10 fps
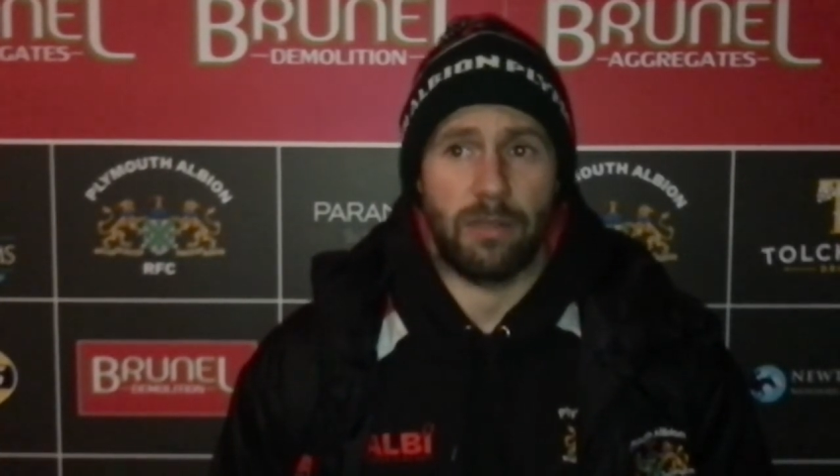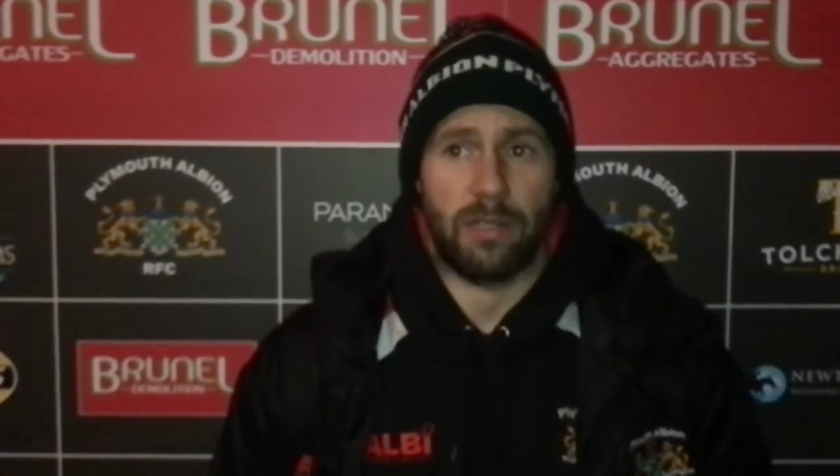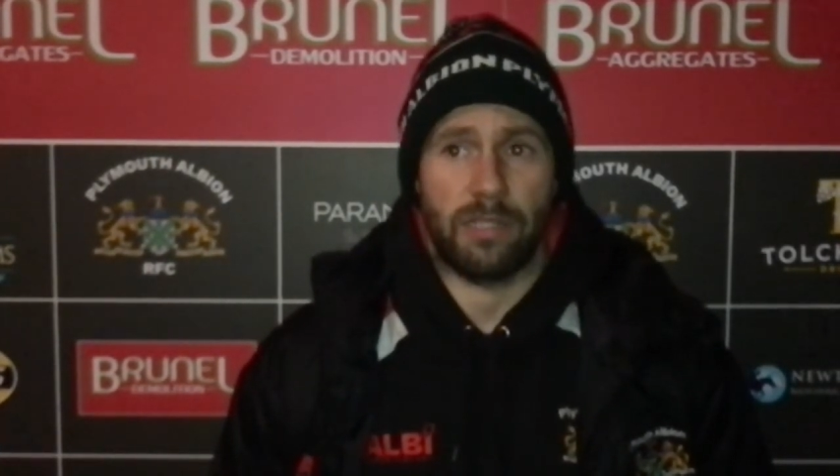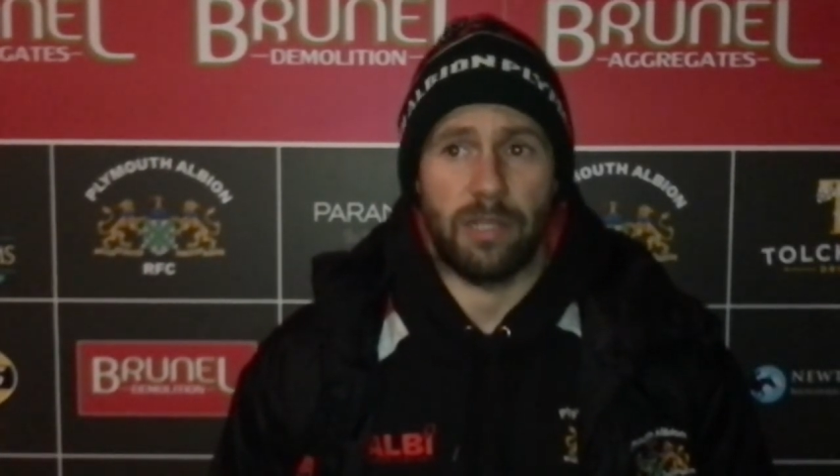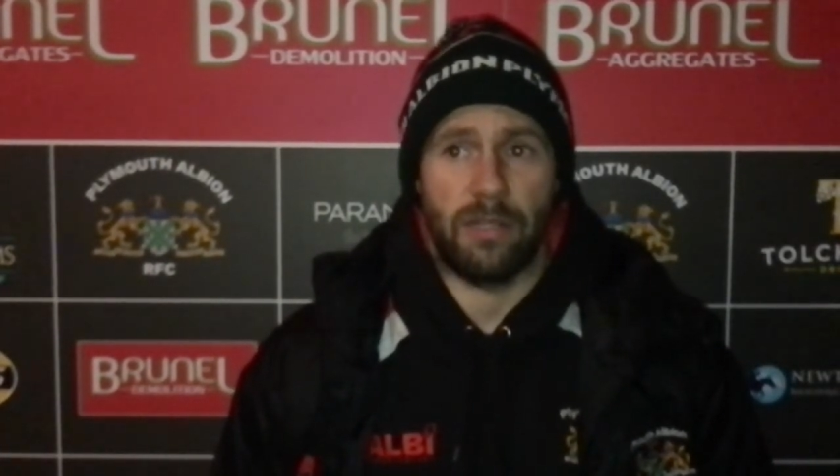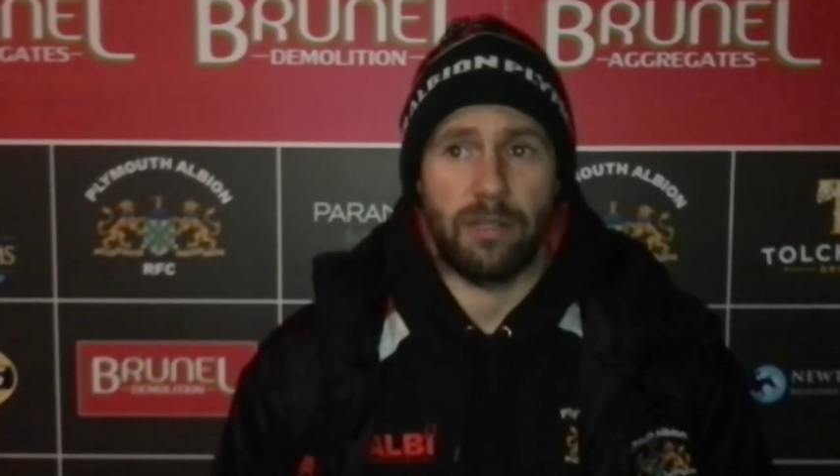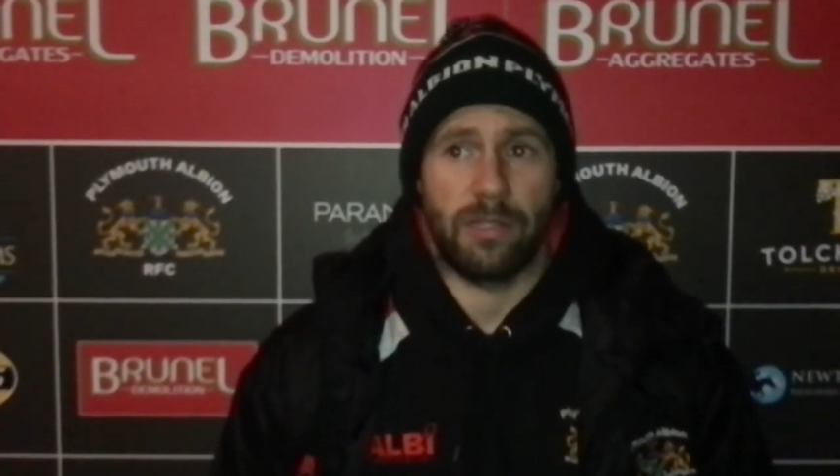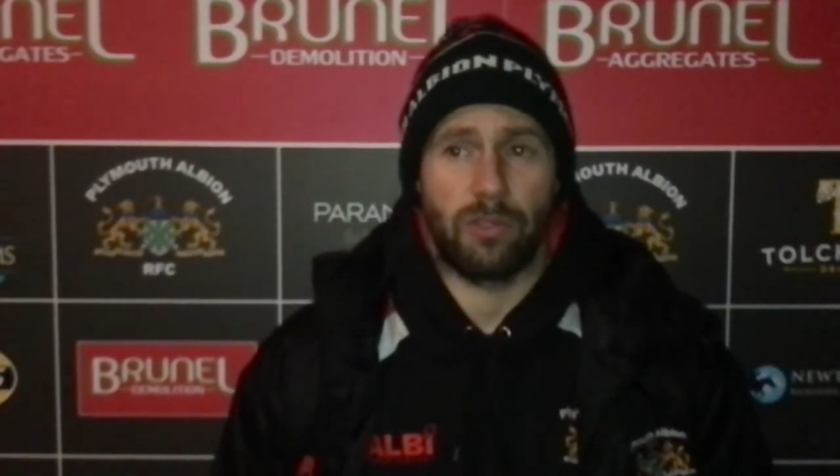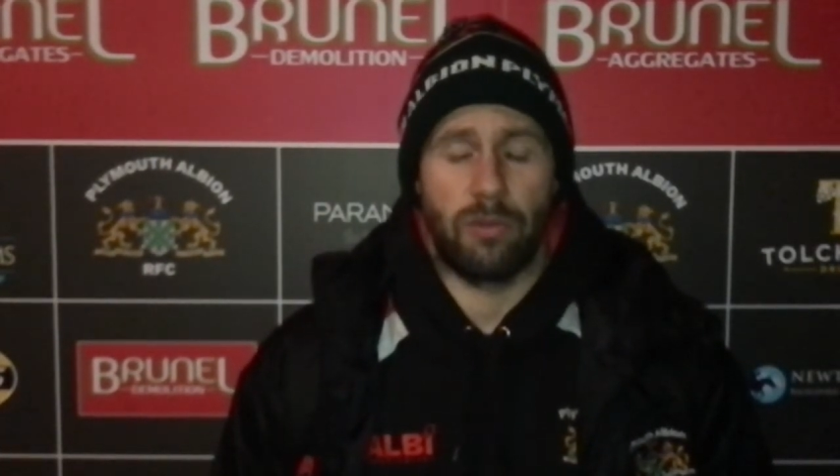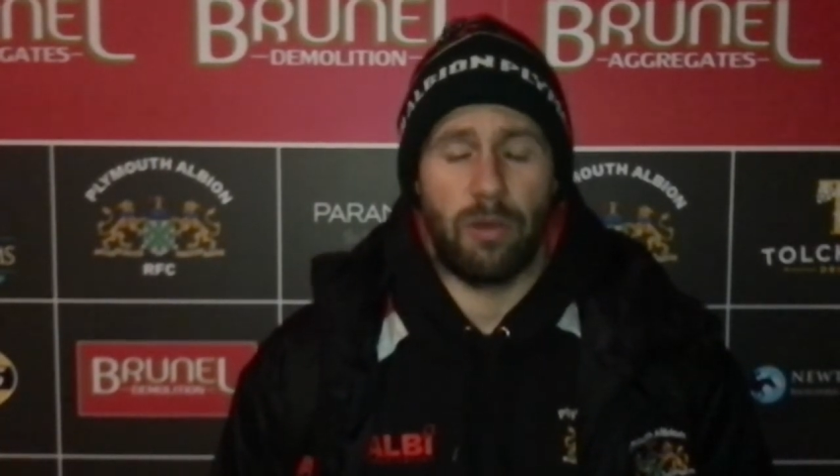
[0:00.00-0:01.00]
Like I said, they
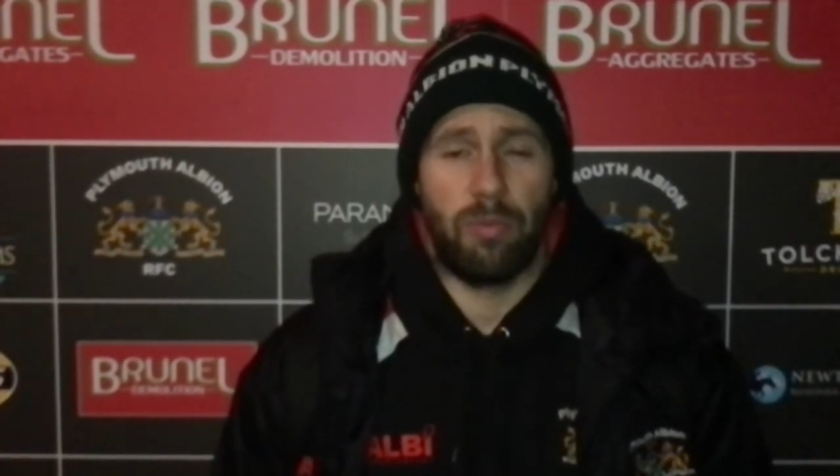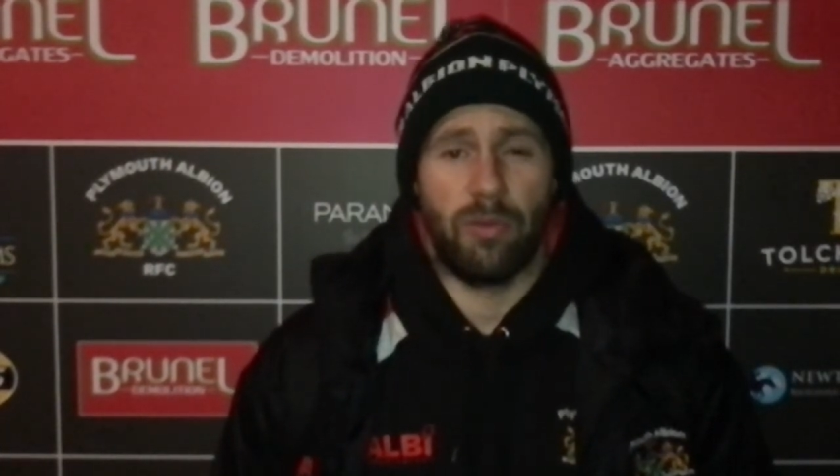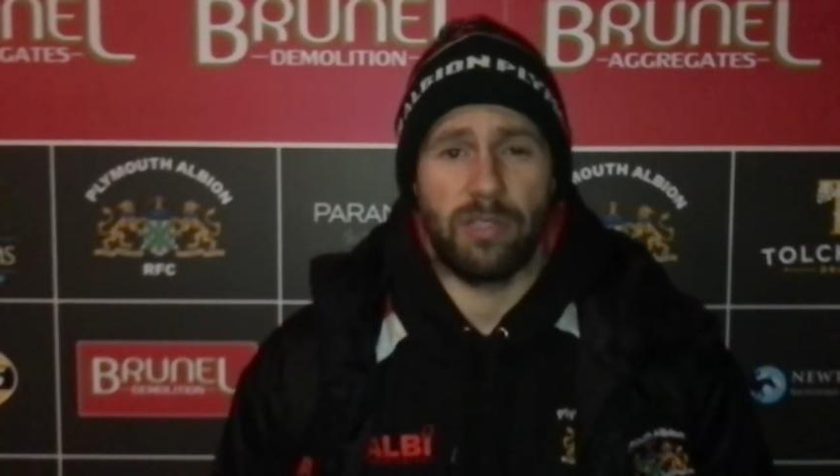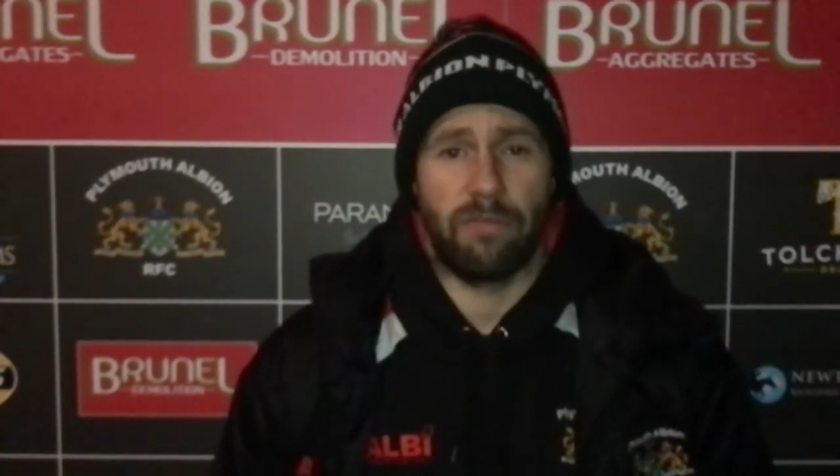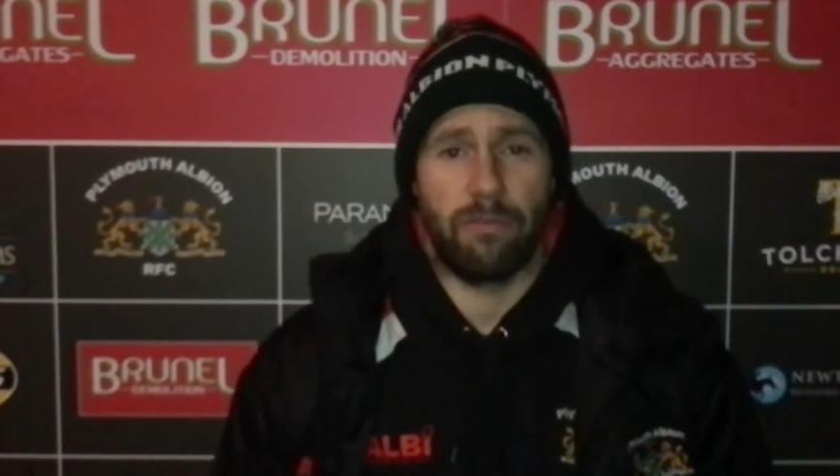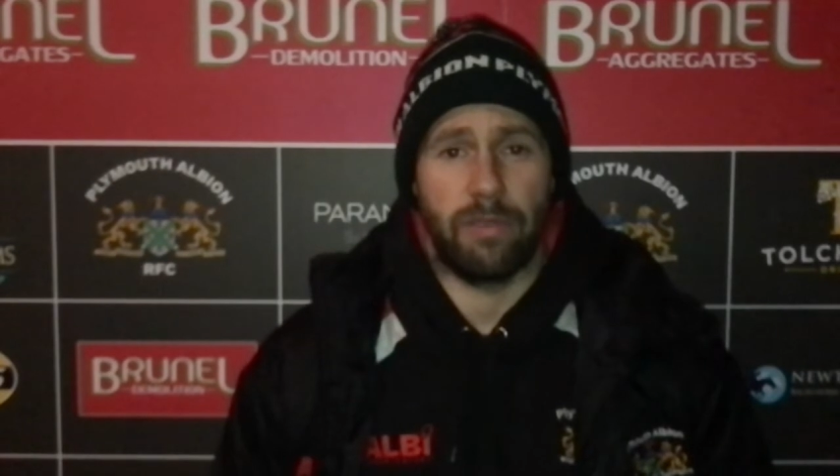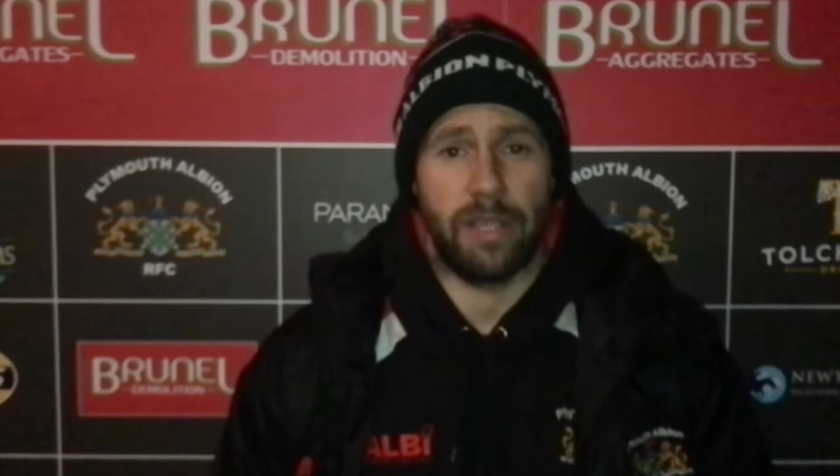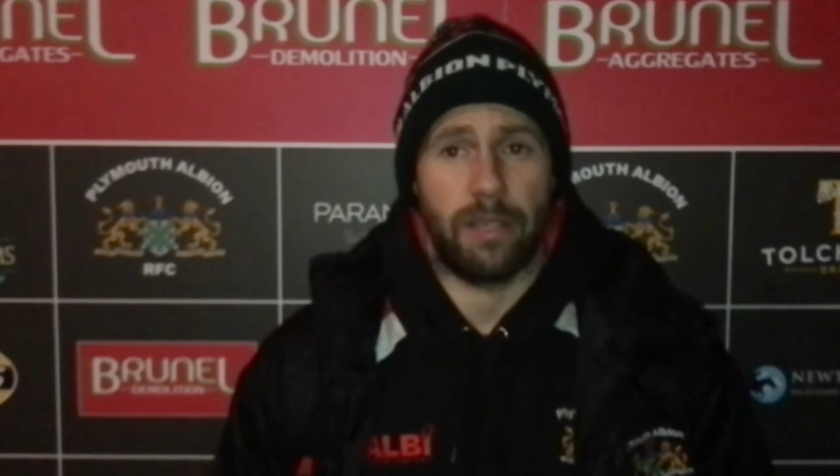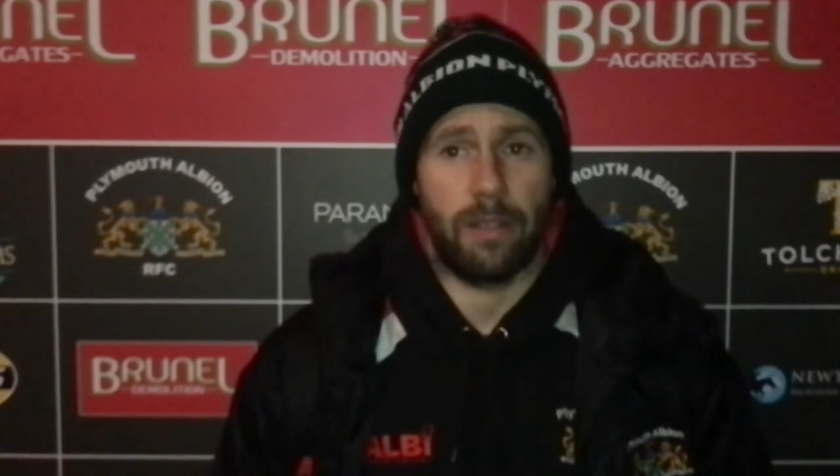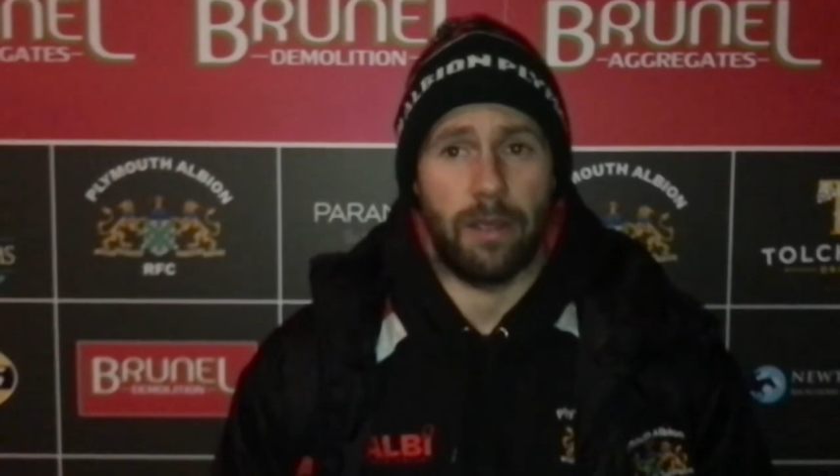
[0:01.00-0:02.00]
score a lot of points every
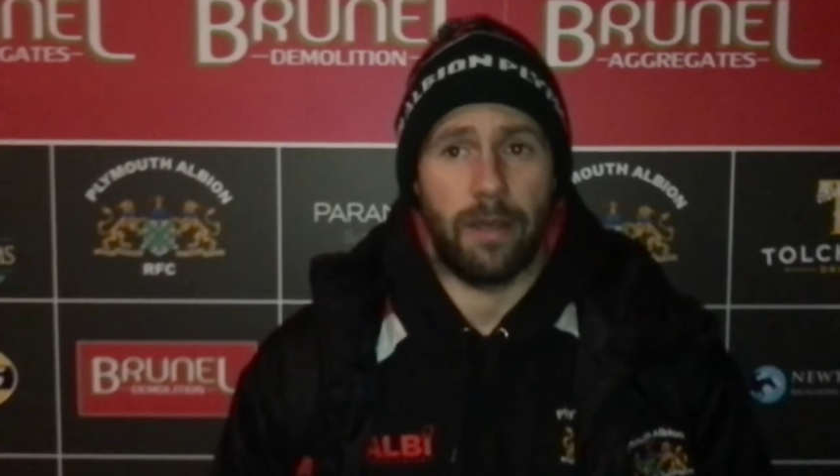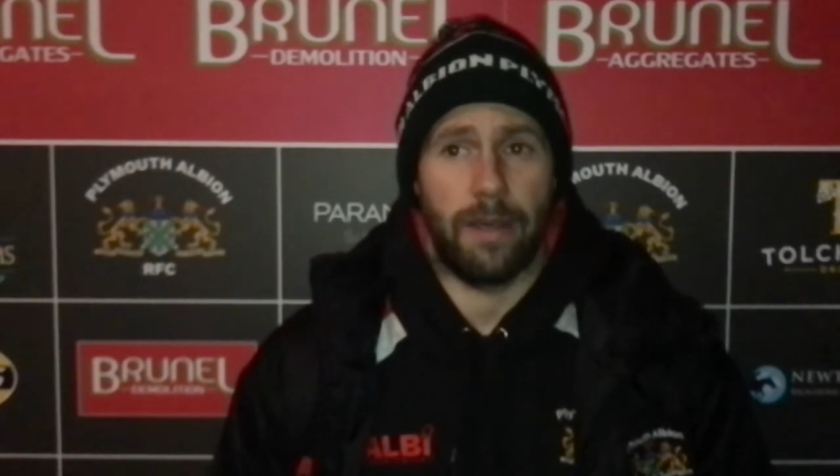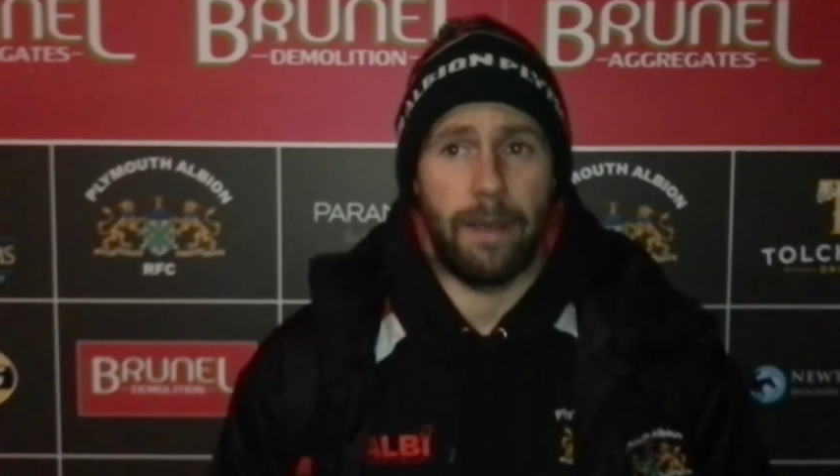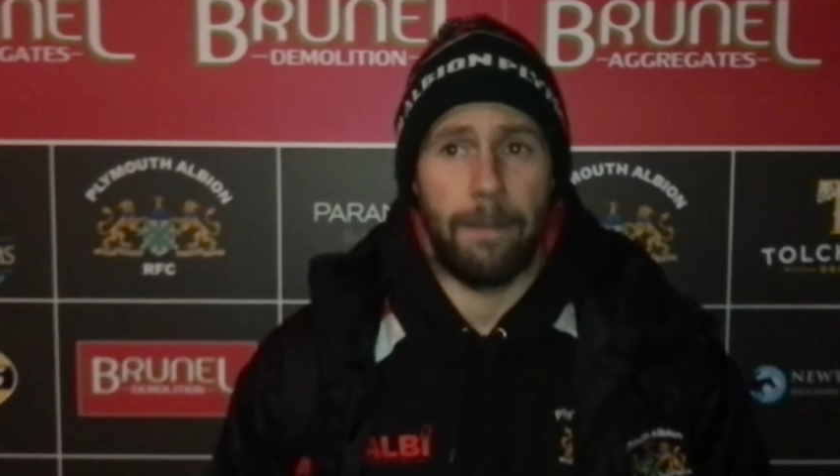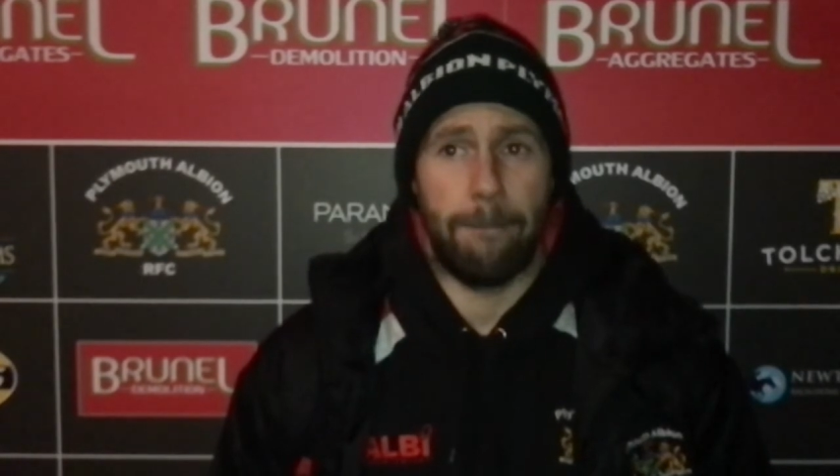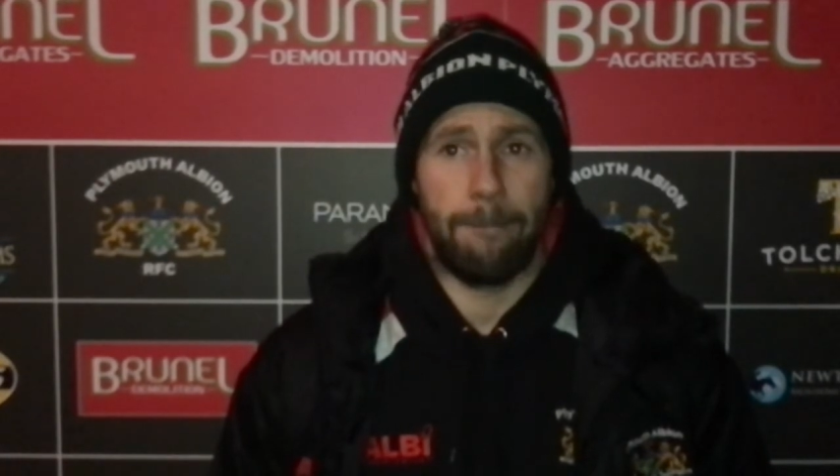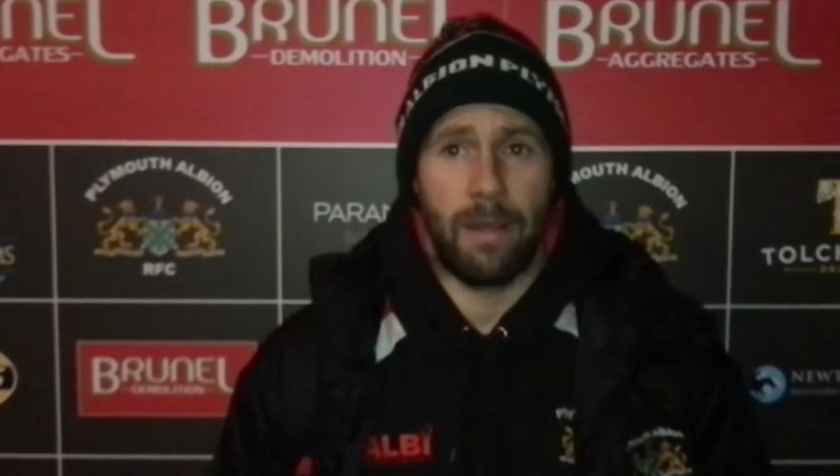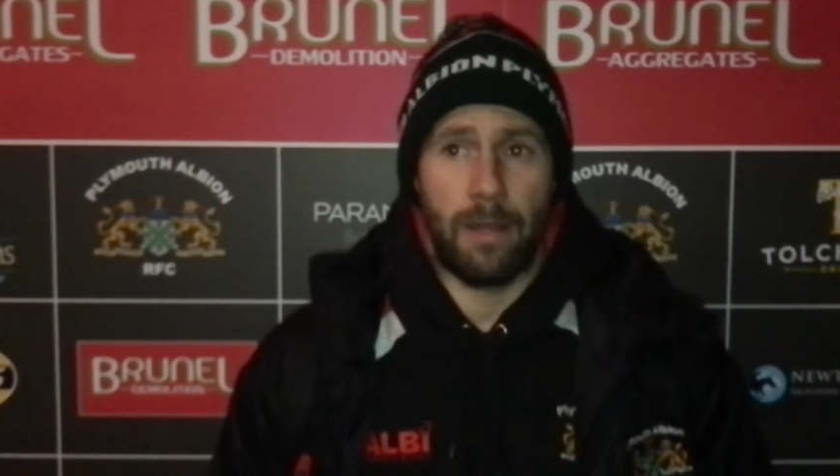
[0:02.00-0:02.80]
week. And